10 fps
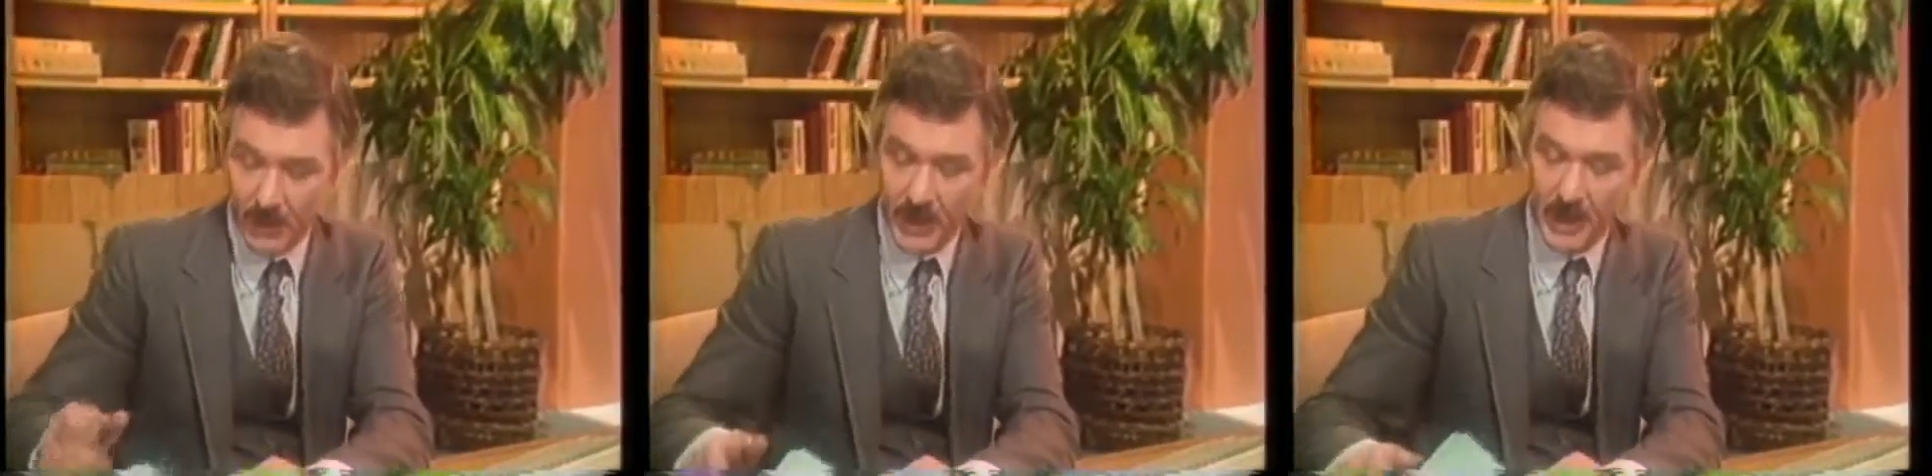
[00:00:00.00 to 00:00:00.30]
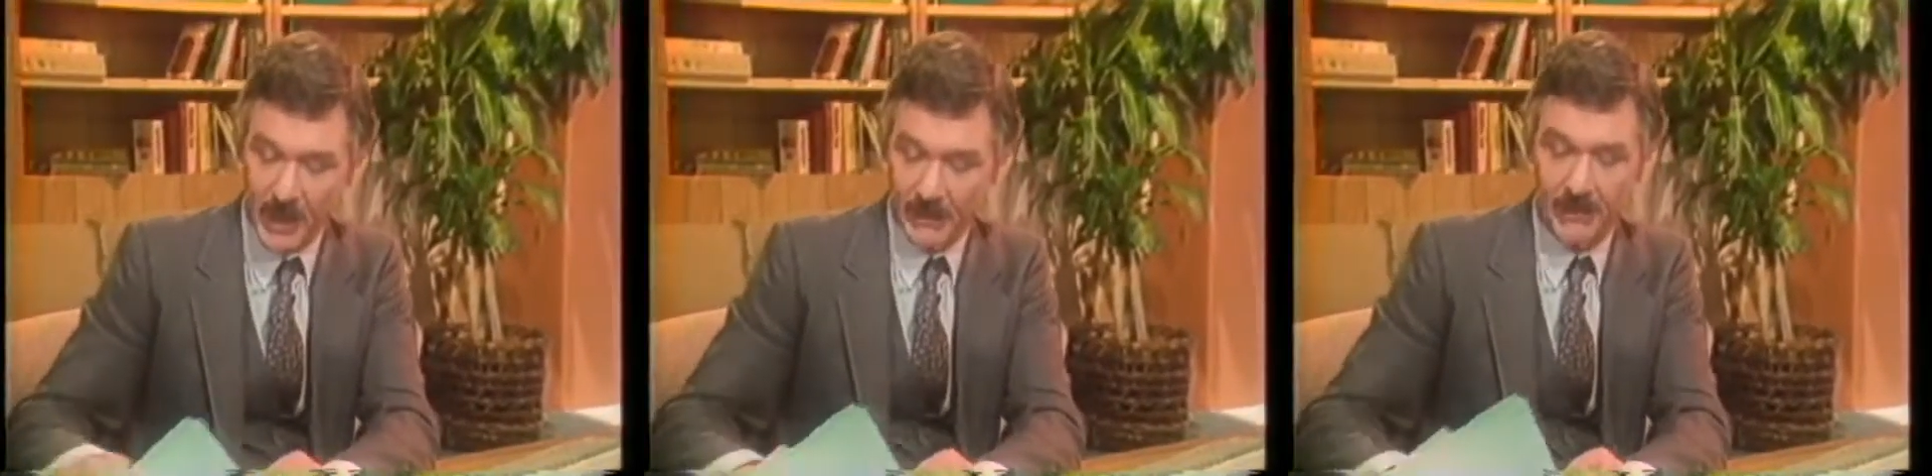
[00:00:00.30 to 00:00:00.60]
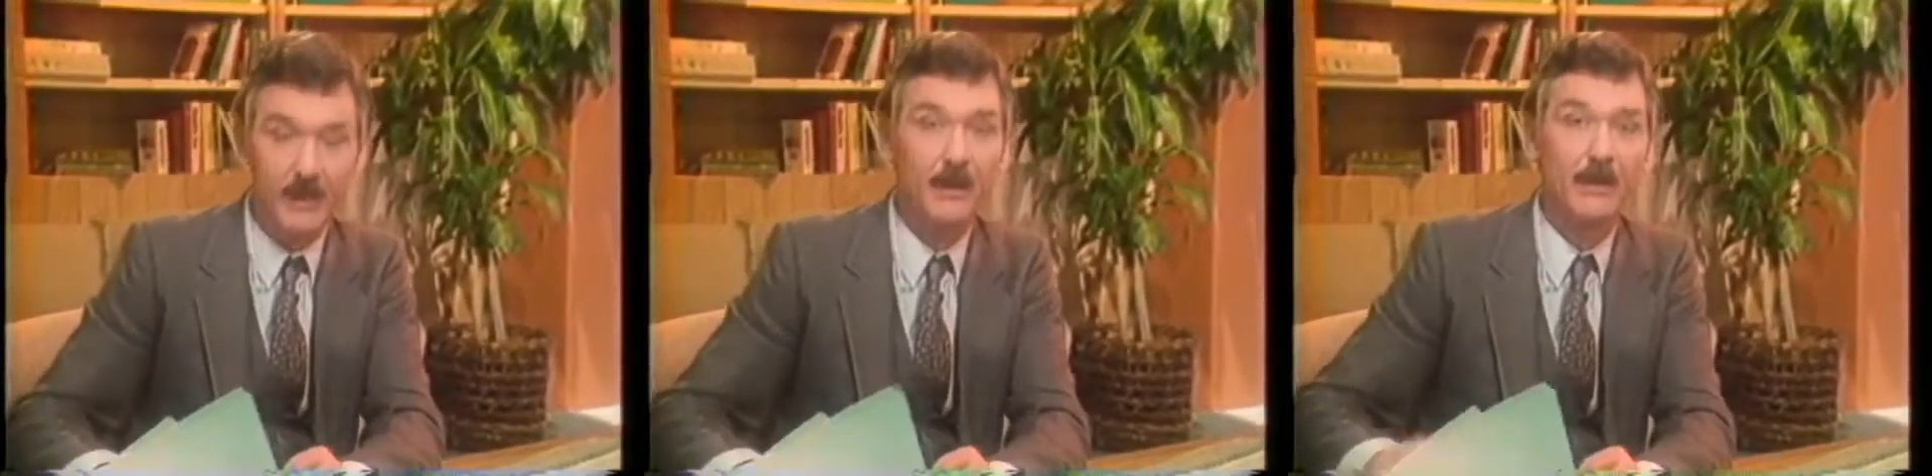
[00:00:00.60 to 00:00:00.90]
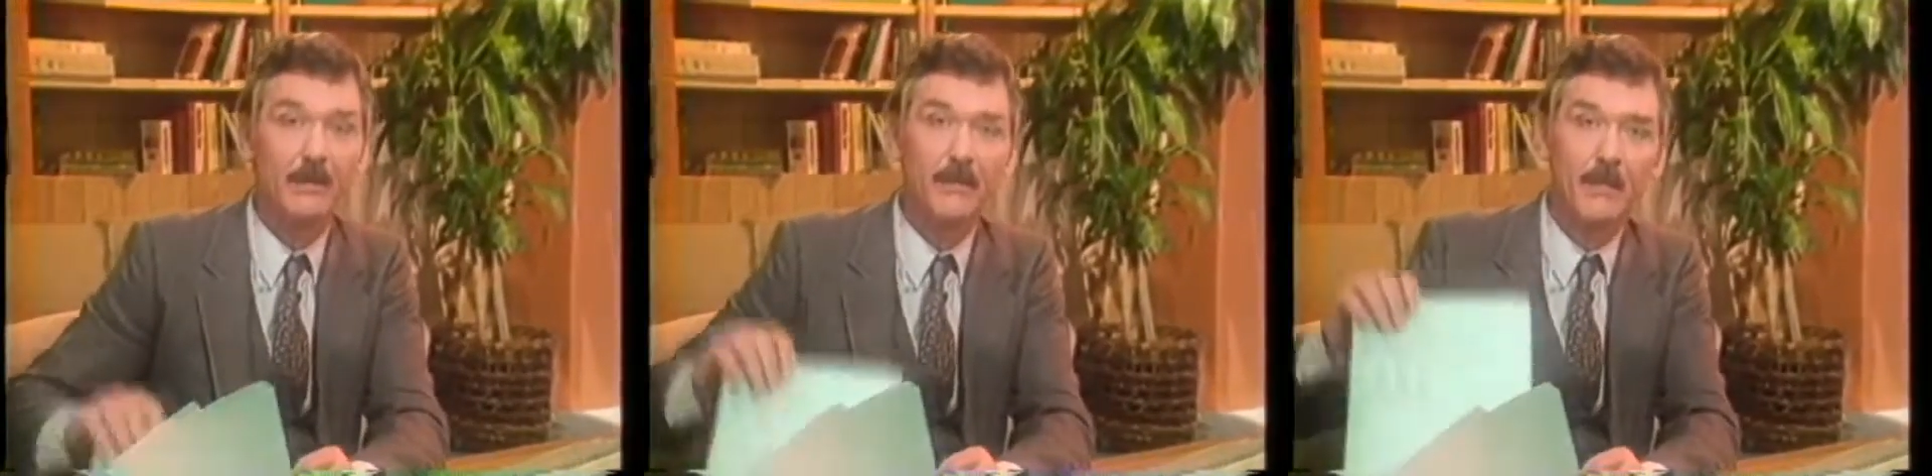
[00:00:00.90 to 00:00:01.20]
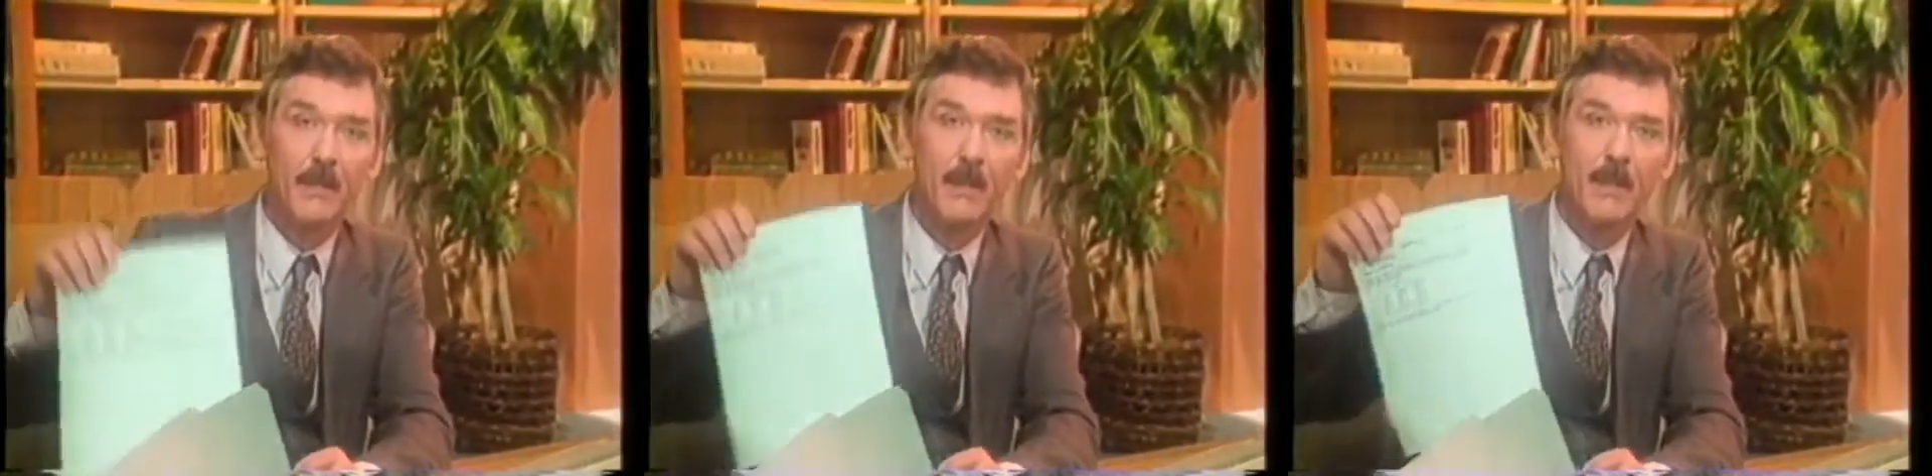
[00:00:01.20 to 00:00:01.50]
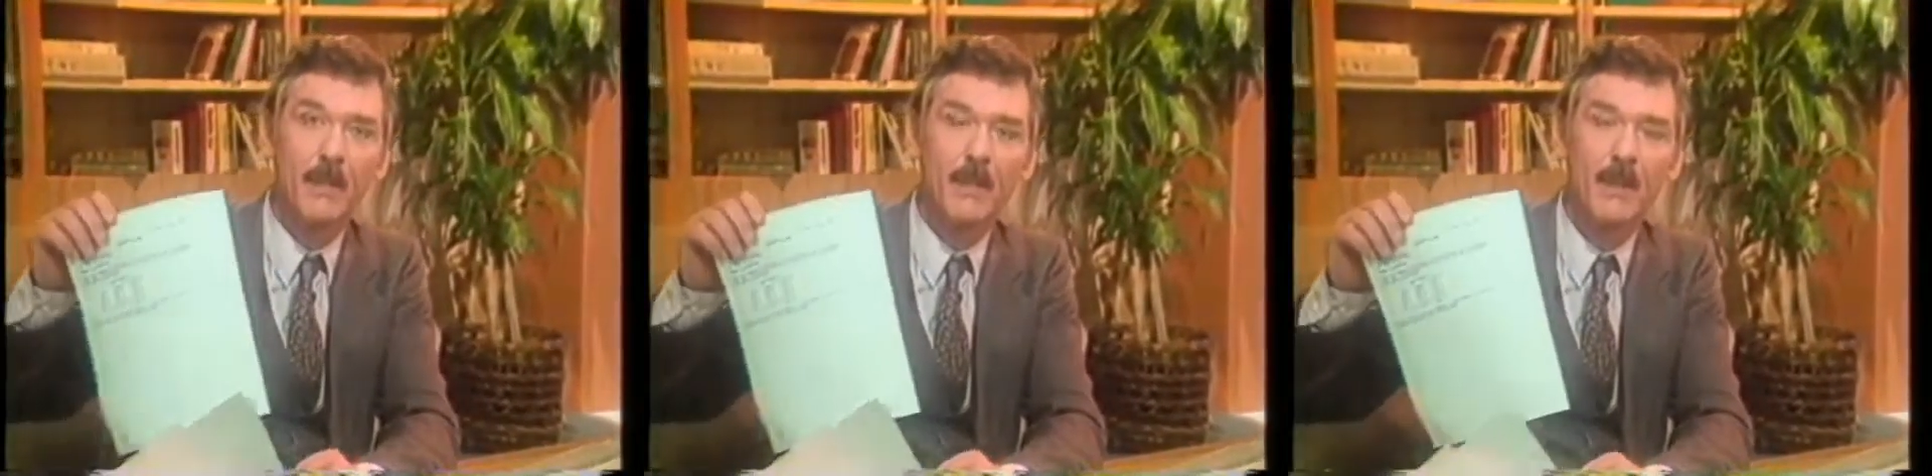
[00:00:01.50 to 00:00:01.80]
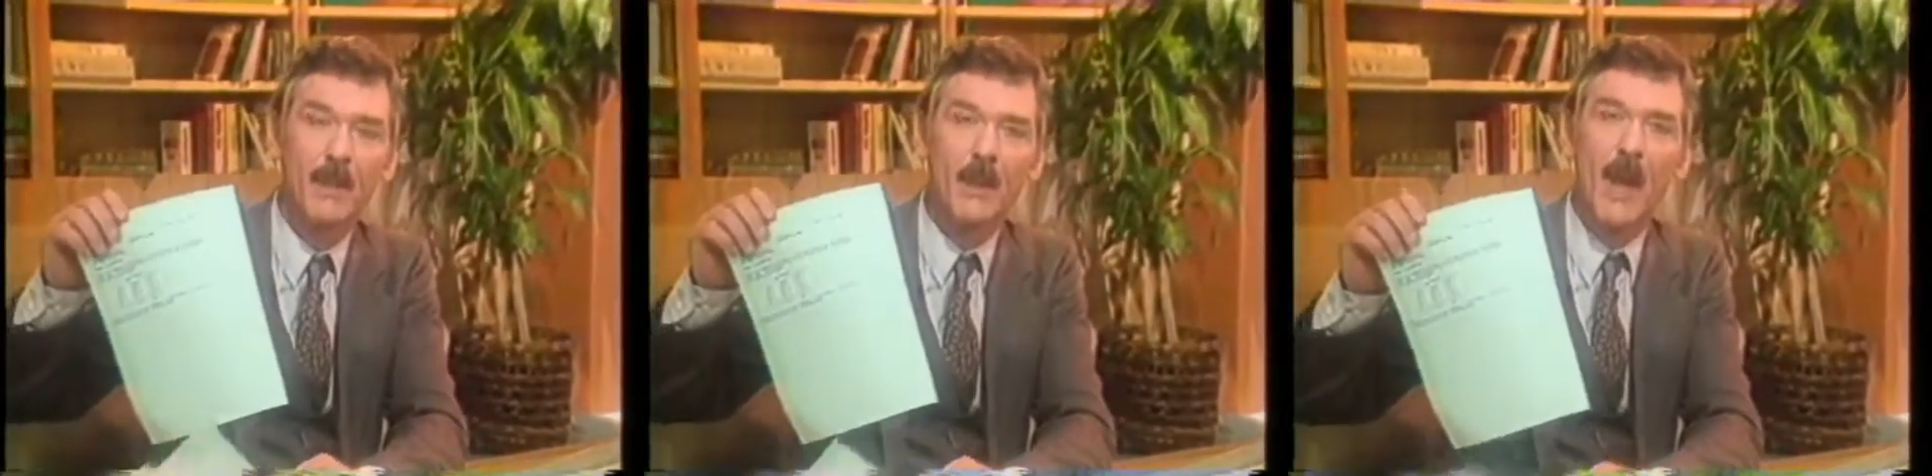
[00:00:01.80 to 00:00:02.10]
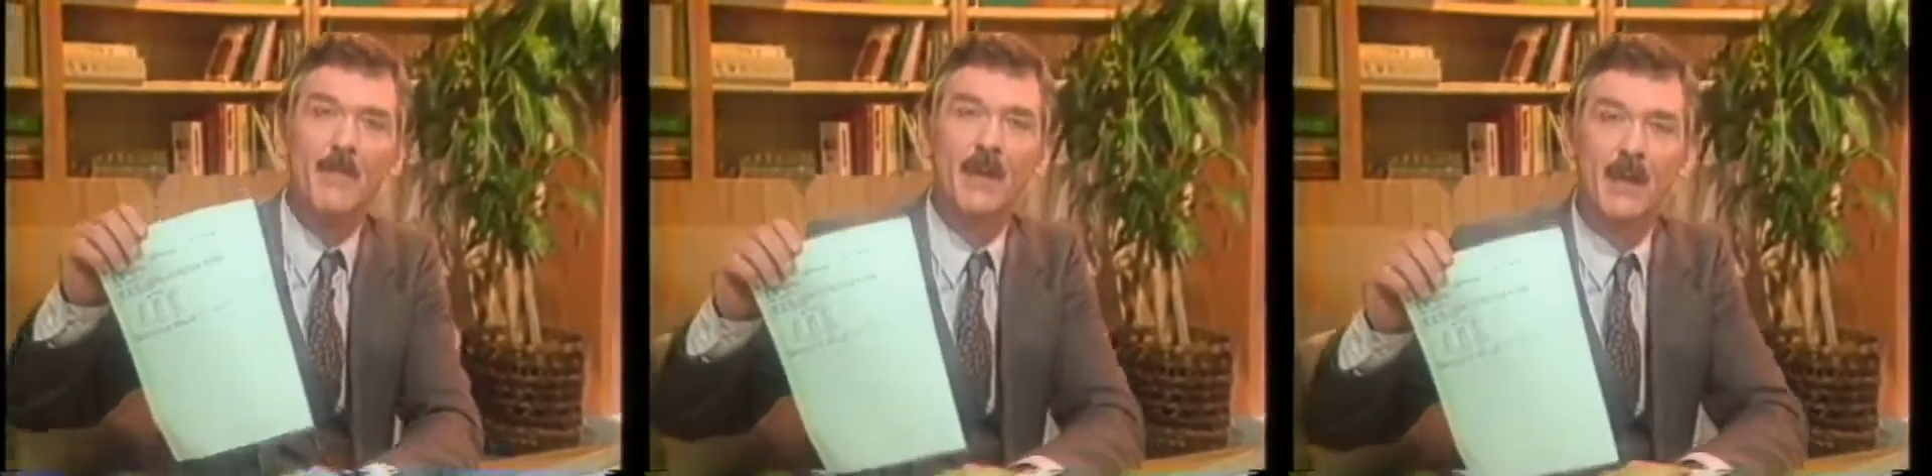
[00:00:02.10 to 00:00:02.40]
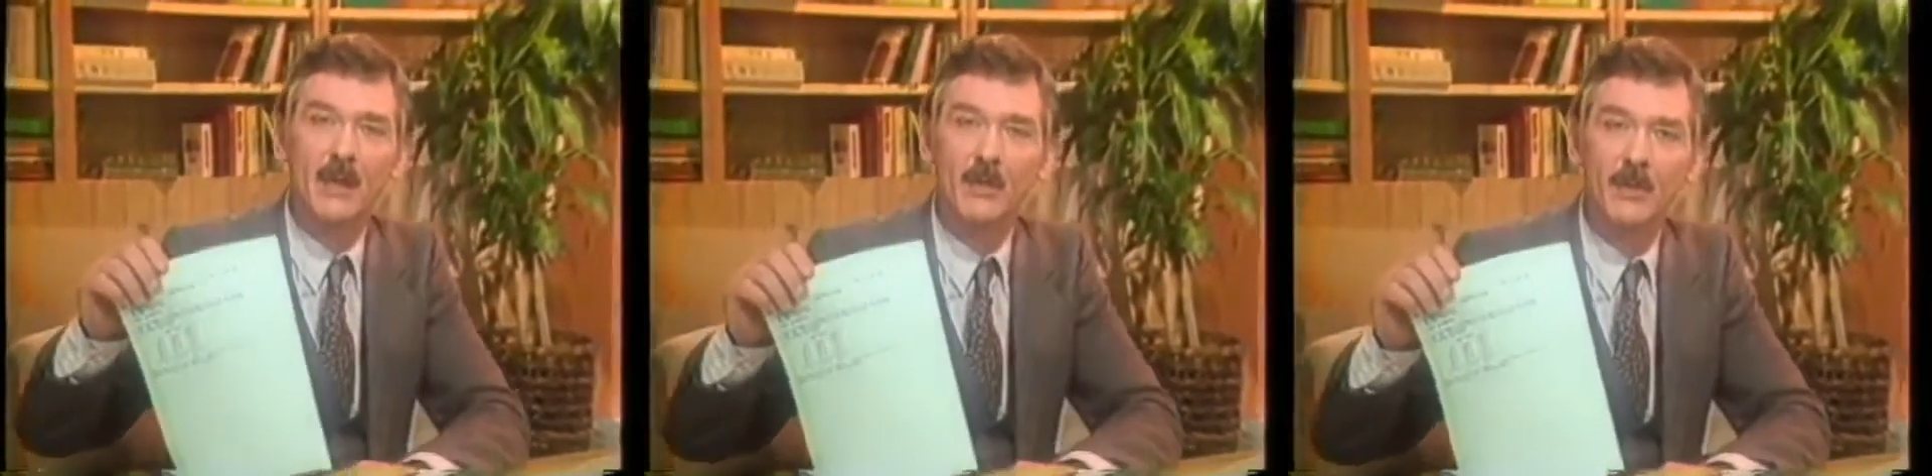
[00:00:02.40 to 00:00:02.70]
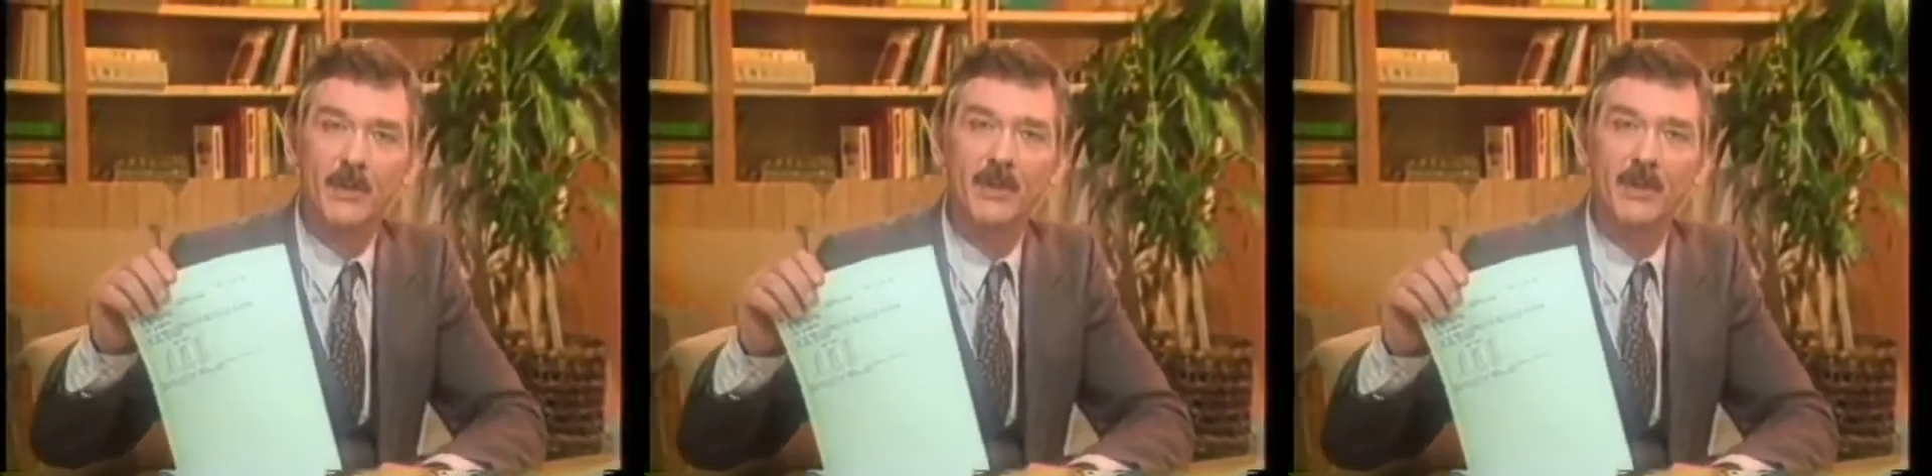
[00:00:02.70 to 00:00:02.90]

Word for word: one I have here, I begin